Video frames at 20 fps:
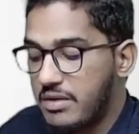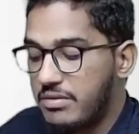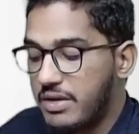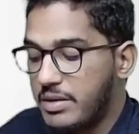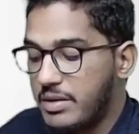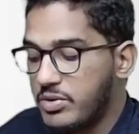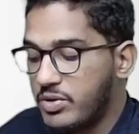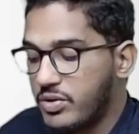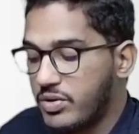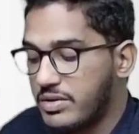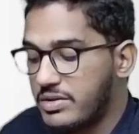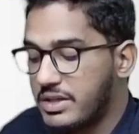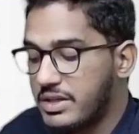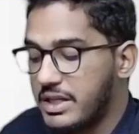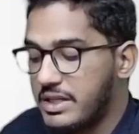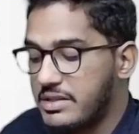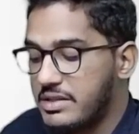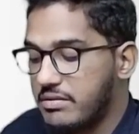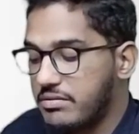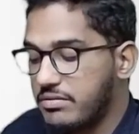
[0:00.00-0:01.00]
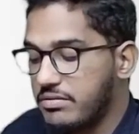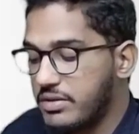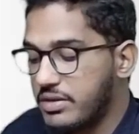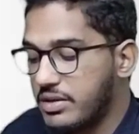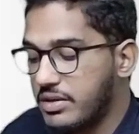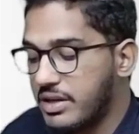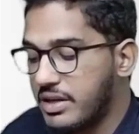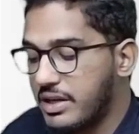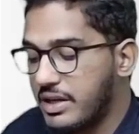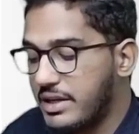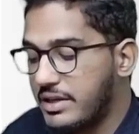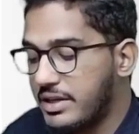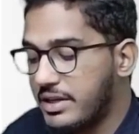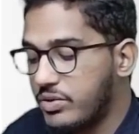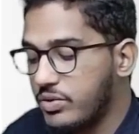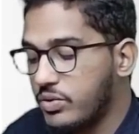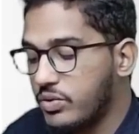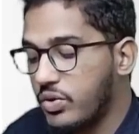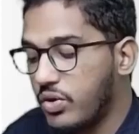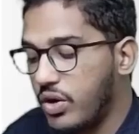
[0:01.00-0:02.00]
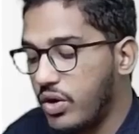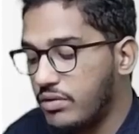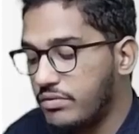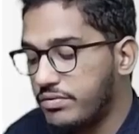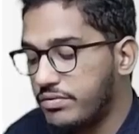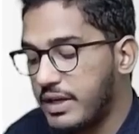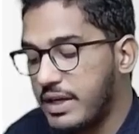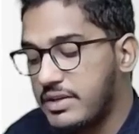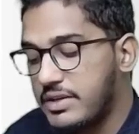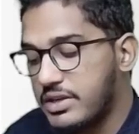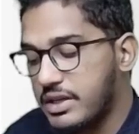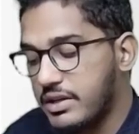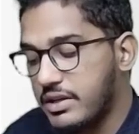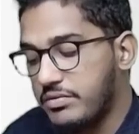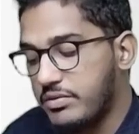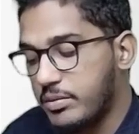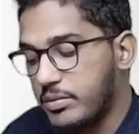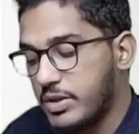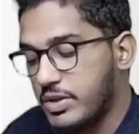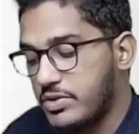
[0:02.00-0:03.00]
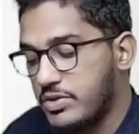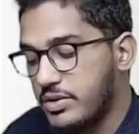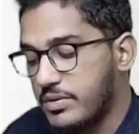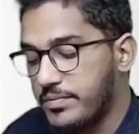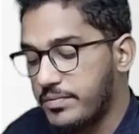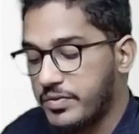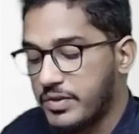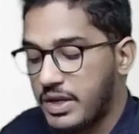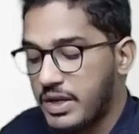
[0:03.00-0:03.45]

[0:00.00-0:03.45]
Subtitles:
Why? Because it is a work related to non-financial information.